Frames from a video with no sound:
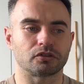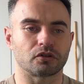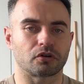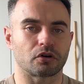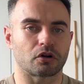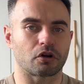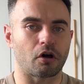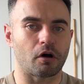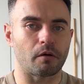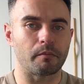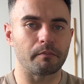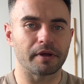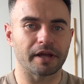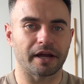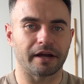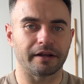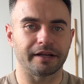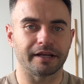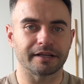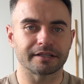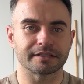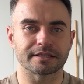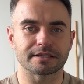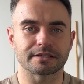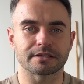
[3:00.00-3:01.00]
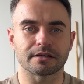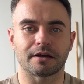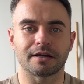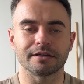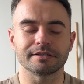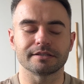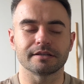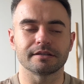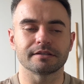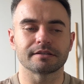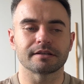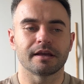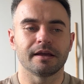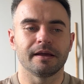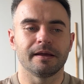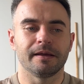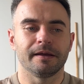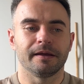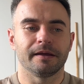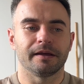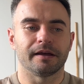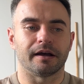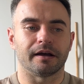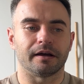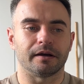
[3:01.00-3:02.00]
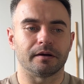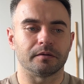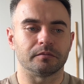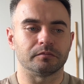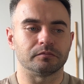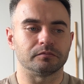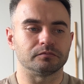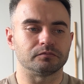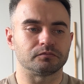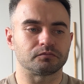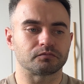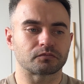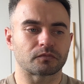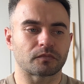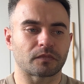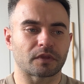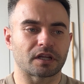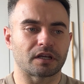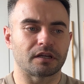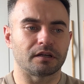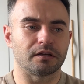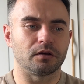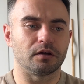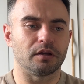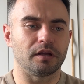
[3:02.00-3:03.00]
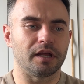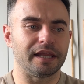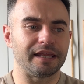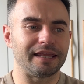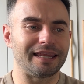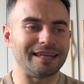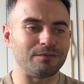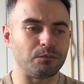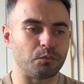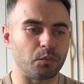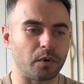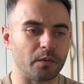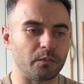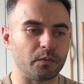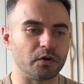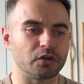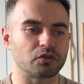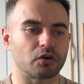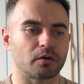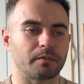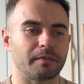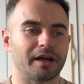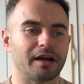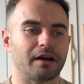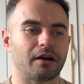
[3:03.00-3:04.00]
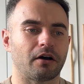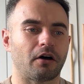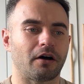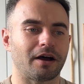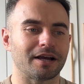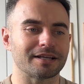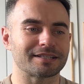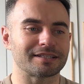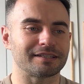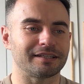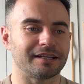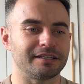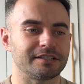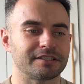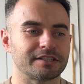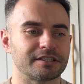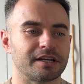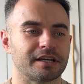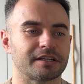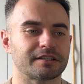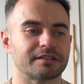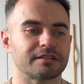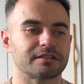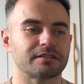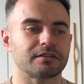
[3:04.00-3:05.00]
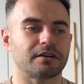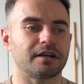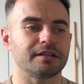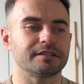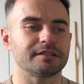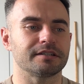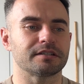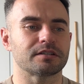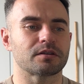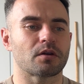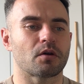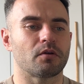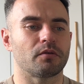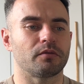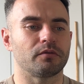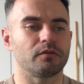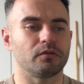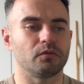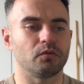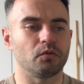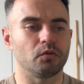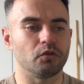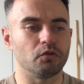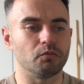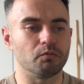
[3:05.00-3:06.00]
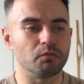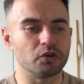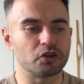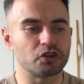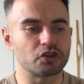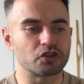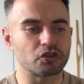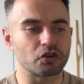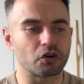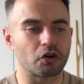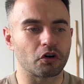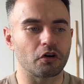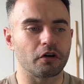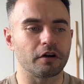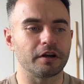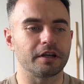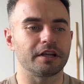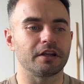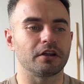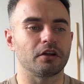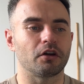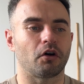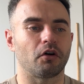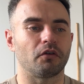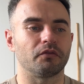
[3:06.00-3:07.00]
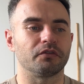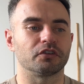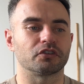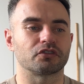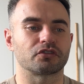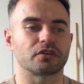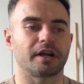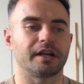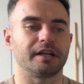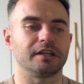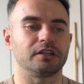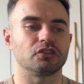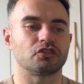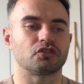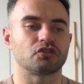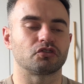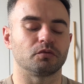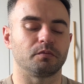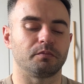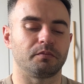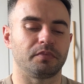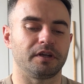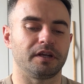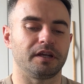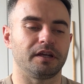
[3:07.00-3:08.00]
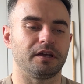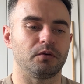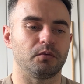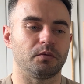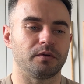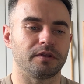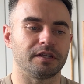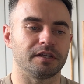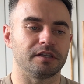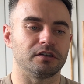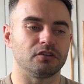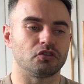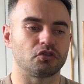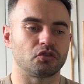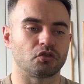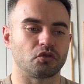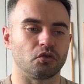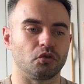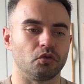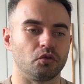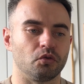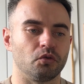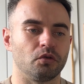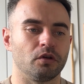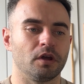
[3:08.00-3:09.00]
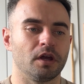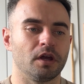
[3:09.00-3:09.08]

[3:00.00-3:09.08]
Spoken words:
of compound exercises. When we're talking about isolation exercises, majority of your training should be within 2